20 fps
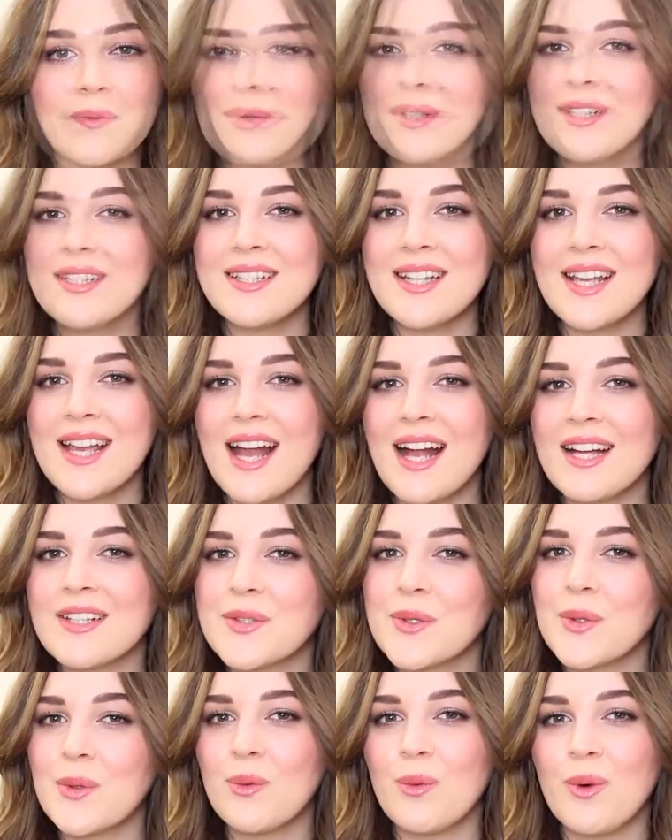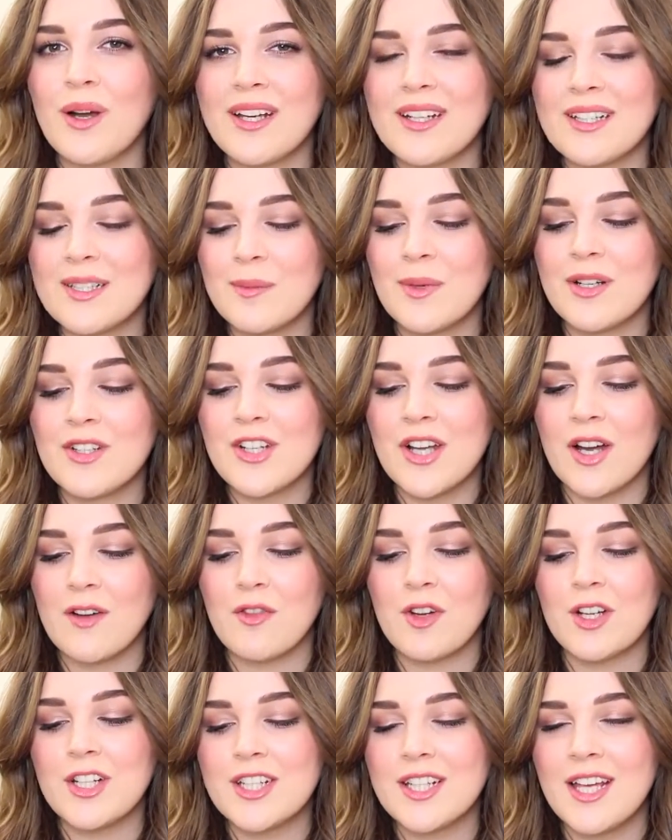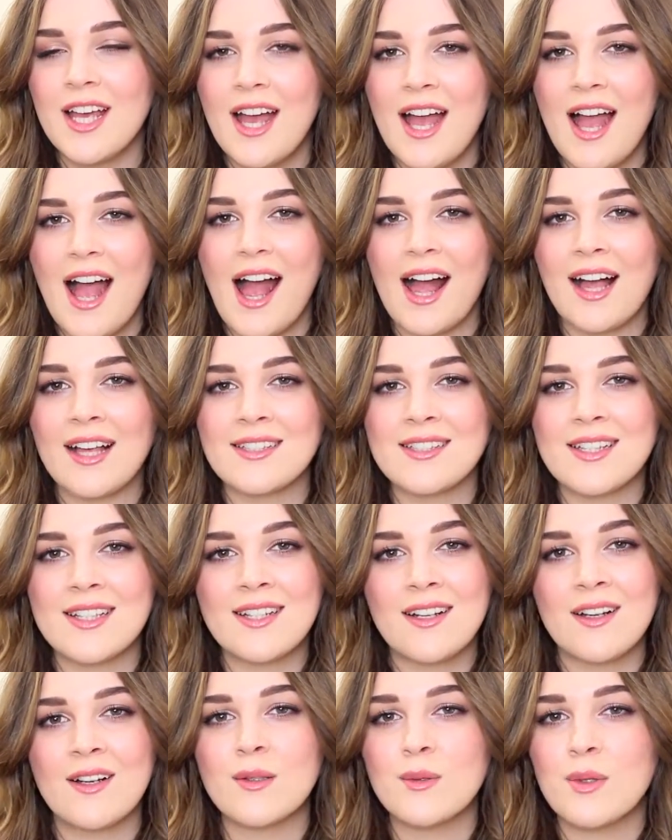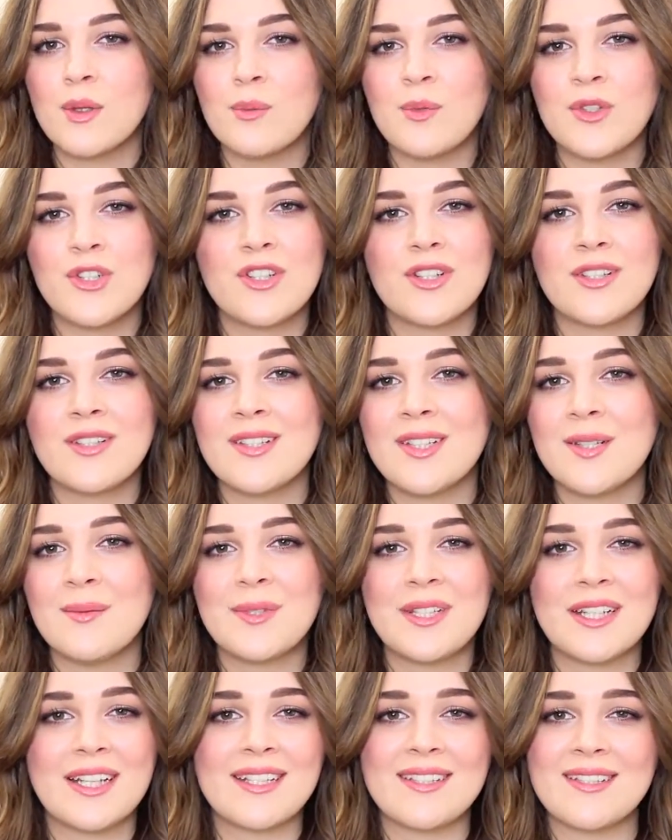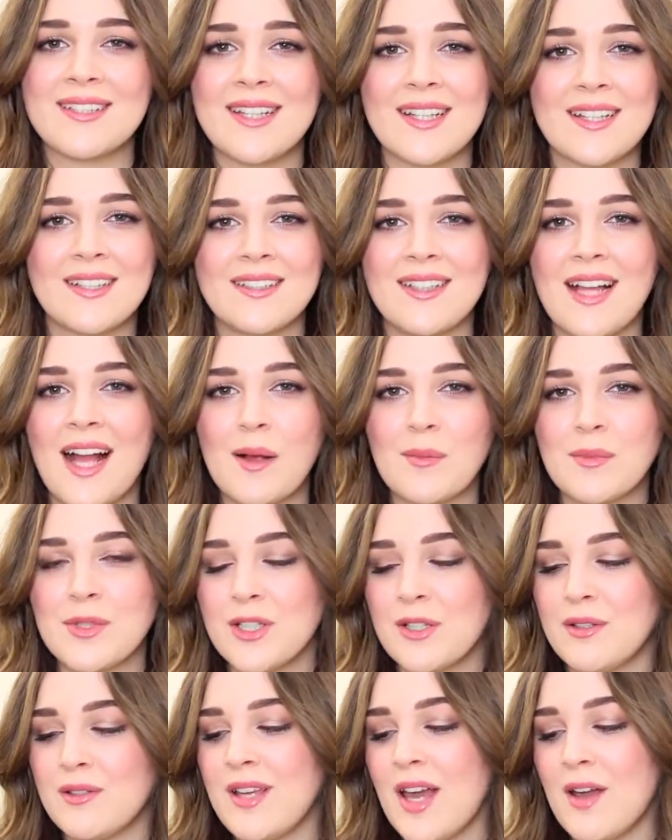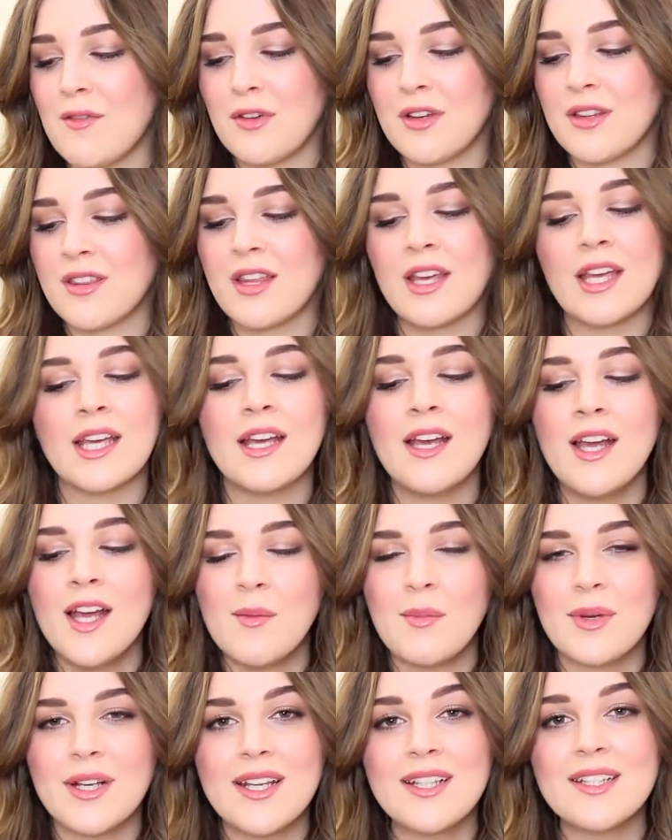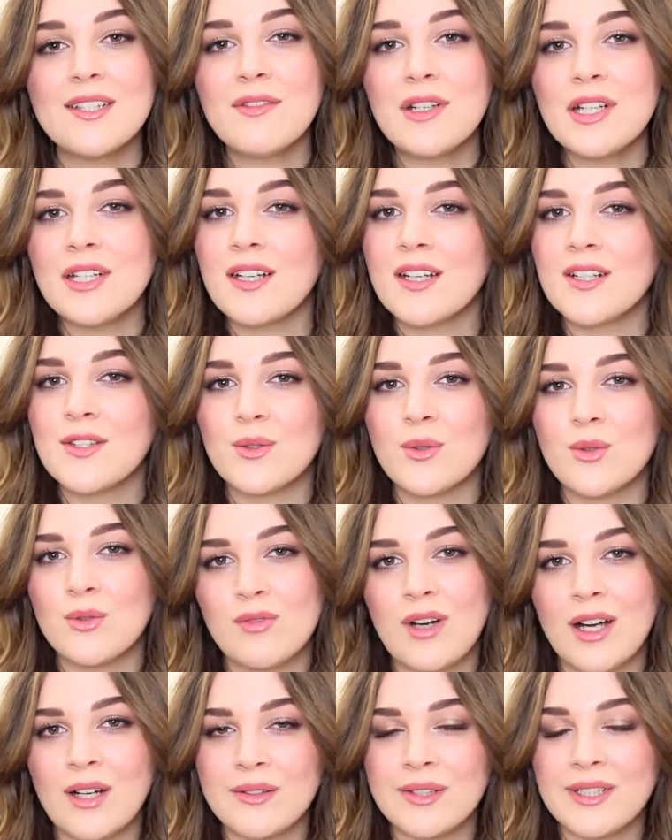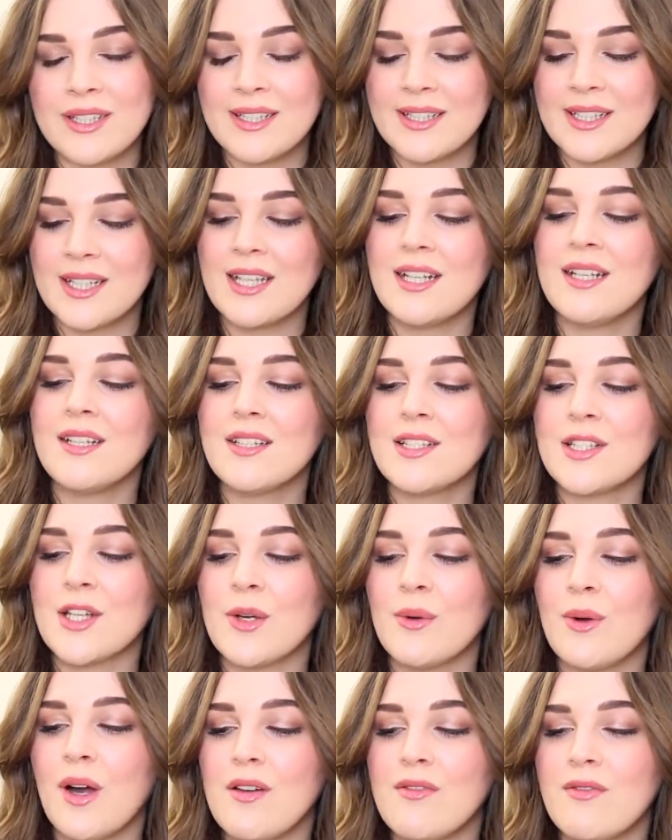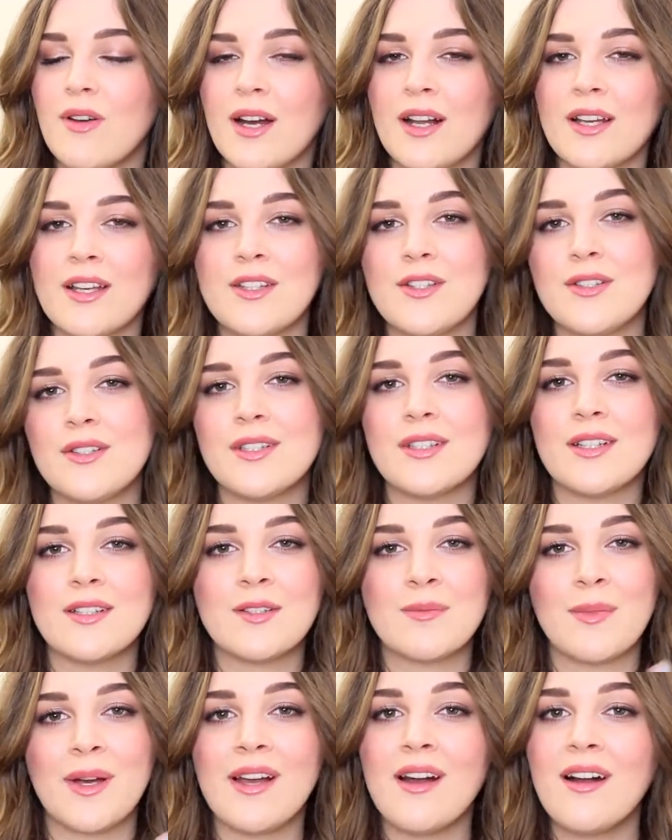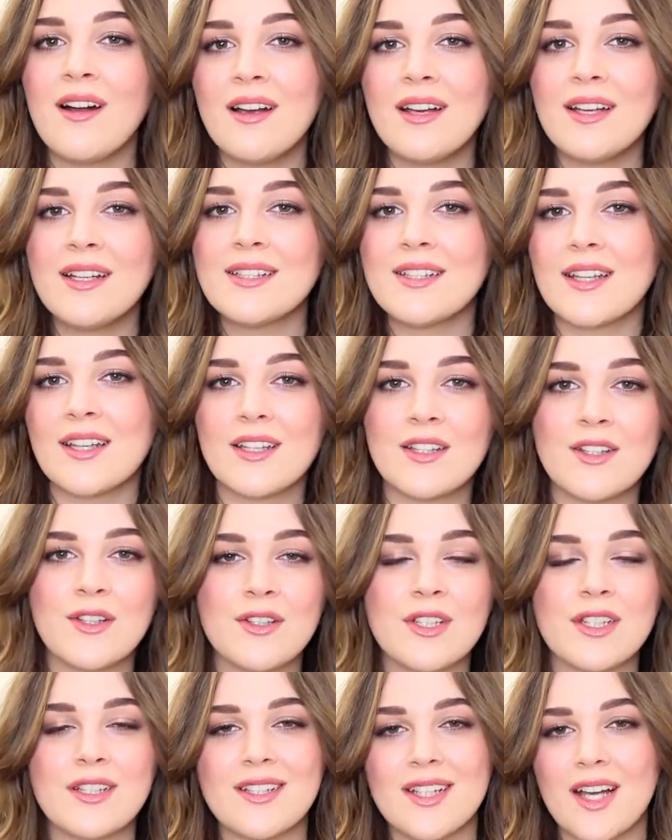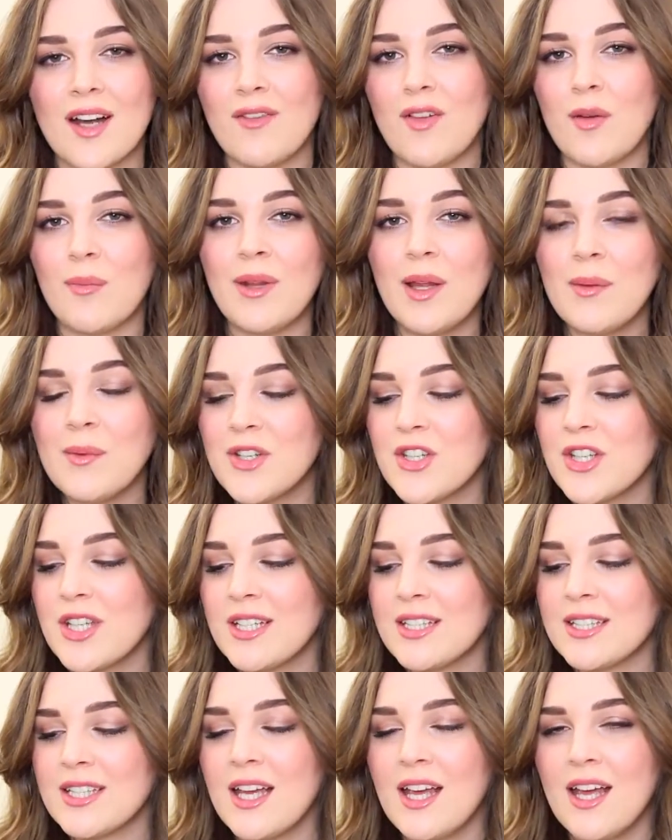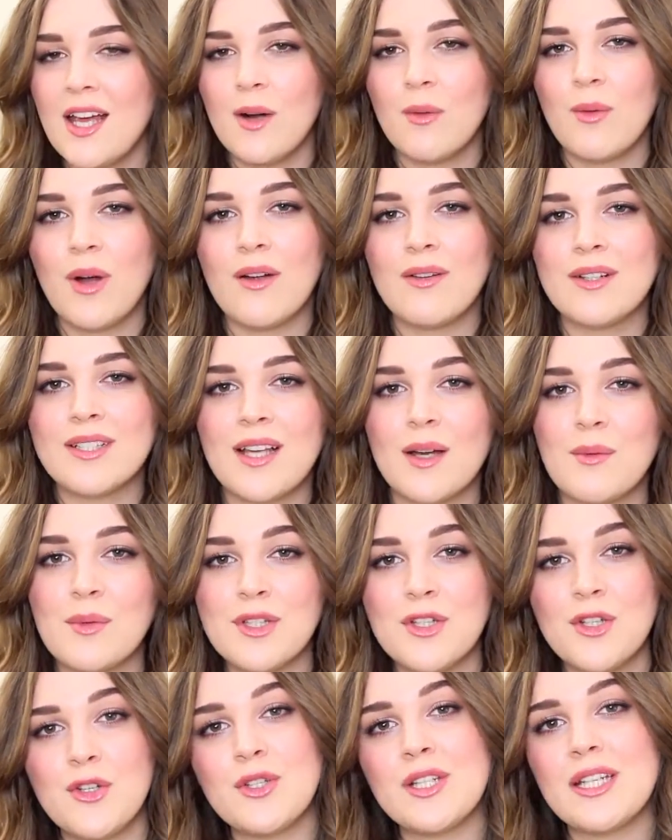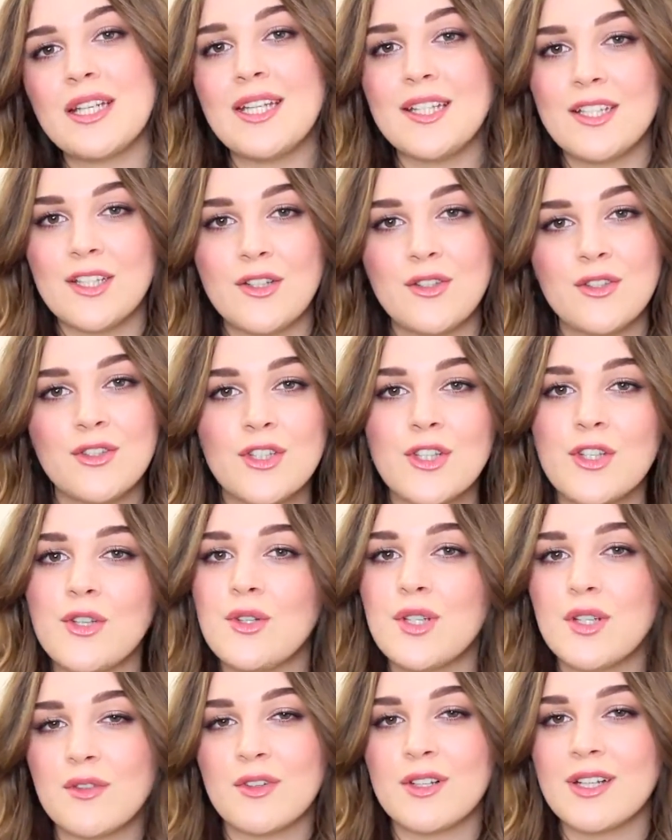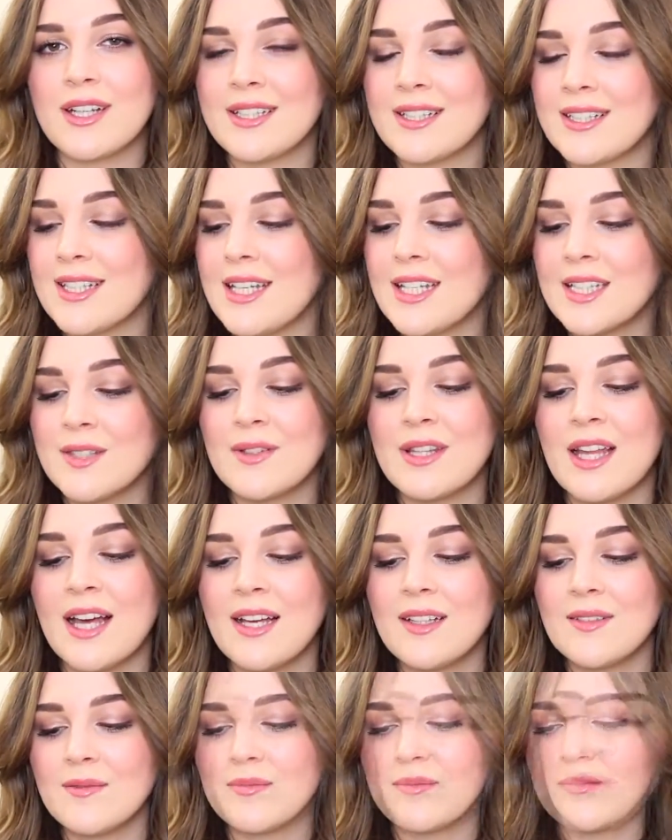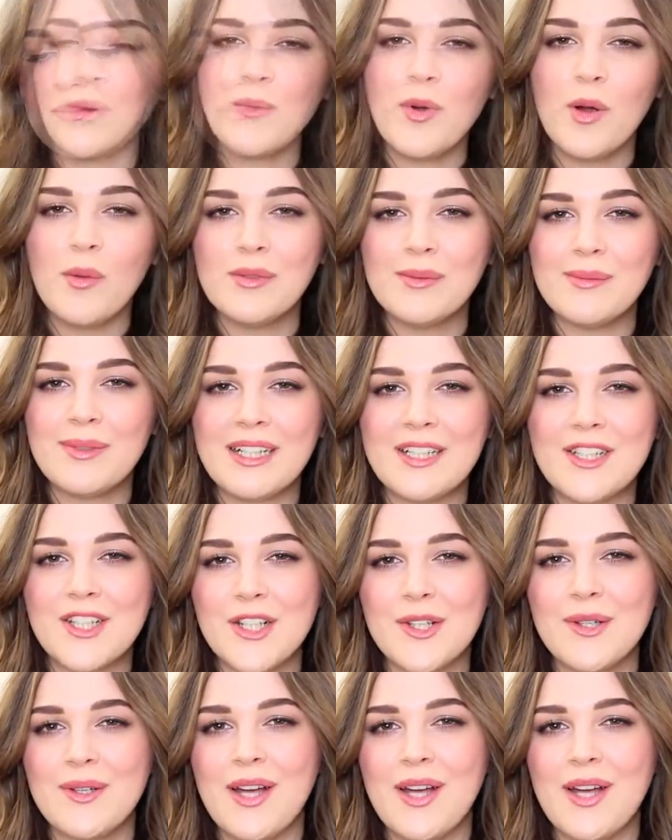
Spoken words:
I wouldn't say it has quite as much coverage as the NARS one, which just seems to conceal absolutely everything, but it is a really nice all-round concealer, so I find I can use this under my eyes, I can use it to cover up blemishes, whereas I would usually need to use 2 different concealers for that. The one problem I do